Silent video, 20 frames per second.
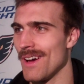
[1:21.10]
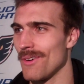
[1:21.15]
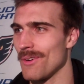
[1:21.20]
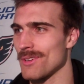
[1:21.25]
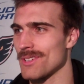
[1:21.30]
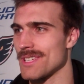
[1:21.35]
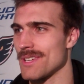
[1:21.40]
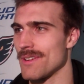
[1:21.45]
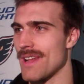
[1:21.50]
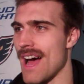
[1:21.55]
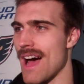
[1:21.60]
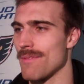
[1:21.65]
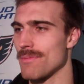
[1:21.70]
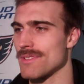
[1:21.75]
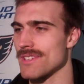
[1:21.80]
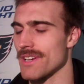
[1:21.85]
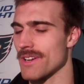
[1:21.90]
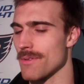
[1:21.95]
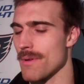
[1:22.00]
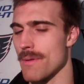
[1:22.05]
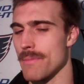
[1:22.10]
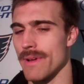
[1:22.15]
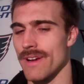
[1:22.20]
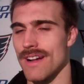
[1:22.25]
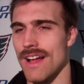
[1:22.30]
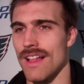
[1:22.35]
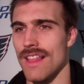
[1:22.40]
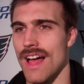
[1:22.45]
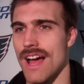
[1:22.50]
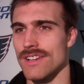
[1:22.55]
We'll see what happens. I grew my
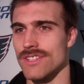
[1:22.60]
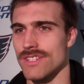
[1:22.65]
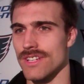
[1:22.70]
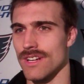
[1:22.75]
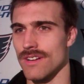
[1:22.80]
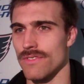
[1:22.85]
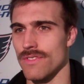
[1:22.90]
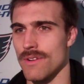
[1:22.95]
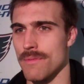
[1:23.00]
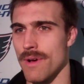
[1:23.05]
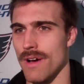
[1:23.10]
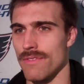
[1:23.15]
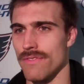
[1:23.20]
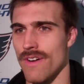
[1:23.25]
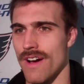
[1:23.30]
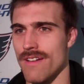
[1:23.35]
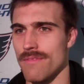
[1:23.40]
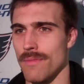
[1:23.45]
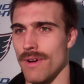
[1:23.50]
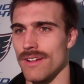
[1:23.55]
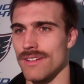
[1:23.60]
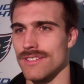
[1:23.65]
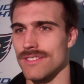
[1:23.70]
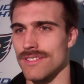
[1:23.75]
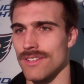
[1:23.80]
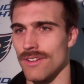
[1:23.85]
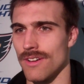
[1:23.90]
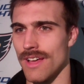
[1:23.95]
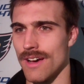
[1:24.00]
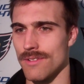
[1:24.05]
beard out last year for about five months,
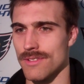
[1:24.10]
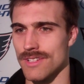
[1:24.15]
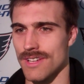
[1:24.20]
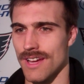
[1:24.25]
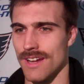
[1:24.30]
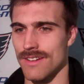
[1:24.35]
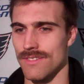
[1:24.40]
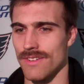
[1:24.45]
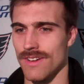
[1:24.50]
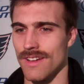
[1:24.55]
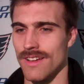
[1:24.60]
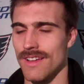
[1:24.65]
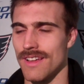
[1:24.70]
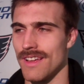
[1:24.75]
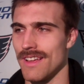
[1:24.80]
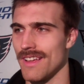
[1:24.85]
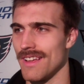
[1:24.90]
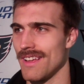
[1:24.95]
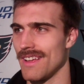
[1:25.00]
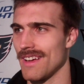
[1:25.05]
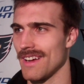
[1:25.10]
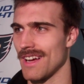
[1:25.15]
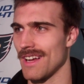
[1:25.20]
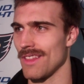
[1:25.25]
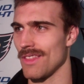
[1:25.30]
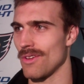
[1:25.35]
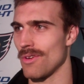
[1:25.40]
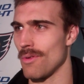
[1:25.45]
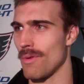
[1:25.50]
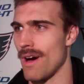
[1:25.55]
so that was kind of a kind
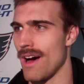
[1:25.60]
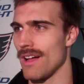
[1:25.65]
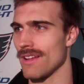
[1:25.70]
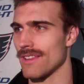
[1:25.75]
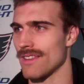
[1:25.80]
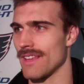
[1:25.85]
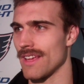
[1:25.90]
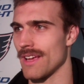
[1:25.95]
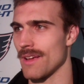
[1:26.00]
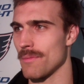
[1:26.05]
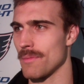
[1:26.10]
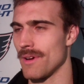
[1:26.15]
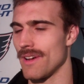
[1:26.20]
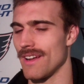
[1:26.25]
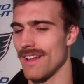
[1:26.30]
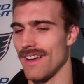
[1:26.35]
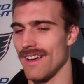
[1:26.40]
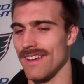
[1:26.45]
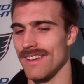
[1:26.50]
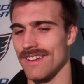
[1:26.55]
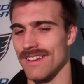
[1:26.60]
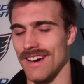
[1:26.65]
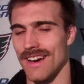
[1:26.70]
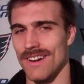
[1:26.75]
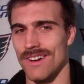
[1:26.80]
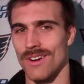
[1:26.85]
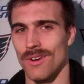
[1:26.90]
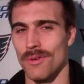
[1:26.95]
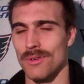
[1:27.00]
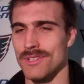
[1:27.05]
of a little wild thing. But uh, I
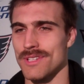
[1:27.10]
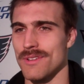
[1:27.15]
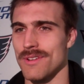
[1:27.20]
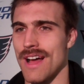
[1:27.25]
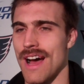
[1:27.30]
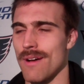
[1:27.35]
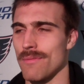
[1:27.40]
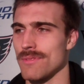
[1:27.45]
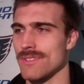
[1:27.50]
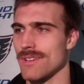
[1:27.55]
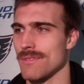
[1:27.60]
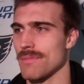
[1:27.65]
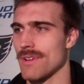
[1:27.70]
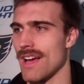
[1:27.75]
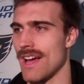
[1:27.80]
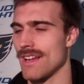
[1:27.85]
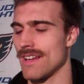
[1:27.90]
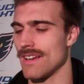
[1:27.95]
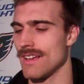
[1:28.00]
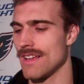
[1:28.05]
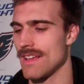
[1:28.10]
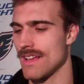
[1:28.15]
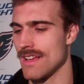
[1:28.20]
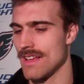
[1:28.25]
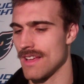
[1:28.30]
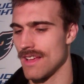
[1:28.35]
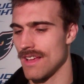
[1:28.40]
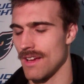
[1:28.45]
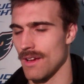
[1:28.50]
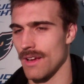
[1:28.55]
don't know. We'll see what happens. I'm kind of
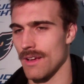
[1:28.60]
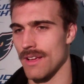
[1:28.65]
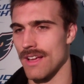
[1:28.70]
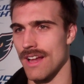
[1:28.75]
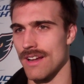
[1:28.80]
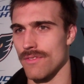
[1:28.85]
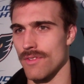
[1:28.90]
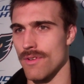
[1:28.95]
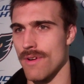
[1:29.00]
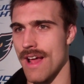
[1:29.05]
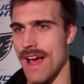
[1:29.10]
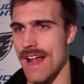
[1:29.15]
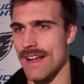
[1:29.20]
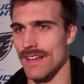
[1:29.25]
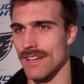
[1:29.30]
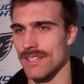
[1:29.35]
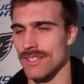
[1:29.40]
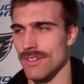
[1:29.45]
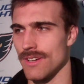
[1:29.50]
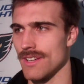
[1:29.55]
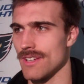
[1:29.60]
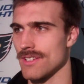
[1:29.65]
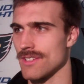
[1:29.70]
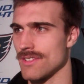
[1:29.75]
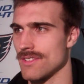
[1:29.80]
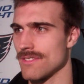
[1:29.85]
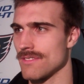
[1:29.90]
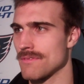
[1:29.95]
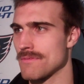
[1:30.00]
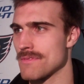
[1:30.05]
kind of erratic, so I
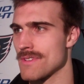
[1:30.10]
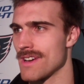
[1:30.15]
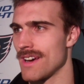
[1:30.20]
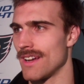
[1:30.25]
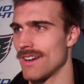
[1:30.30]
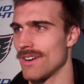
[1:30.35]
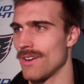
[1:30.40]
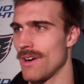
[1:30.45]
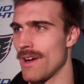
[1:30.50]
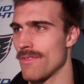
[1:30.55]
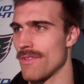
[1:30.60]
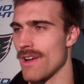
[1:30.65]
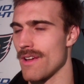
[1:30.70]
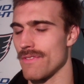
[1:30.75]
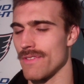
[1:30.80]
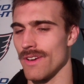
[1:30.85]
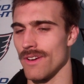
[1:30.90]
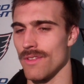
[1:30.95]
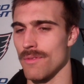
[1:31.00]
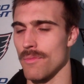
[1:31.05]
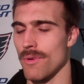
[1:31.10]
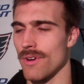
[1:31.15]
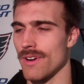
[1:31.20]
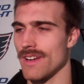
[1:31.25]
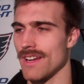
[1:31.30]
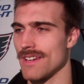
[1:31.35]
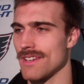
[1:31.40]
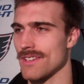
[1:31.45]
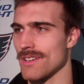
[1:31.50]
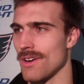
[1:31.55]
just I don't know. Whenever I feel the
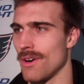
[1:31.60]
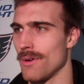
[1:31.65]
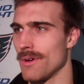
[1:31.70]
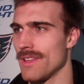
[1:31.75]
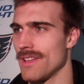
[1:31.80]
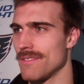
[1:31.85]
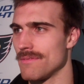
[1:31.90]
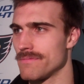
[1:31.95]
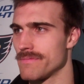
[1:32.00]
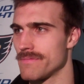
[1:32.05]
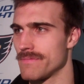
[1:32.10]
morning, I just go with it.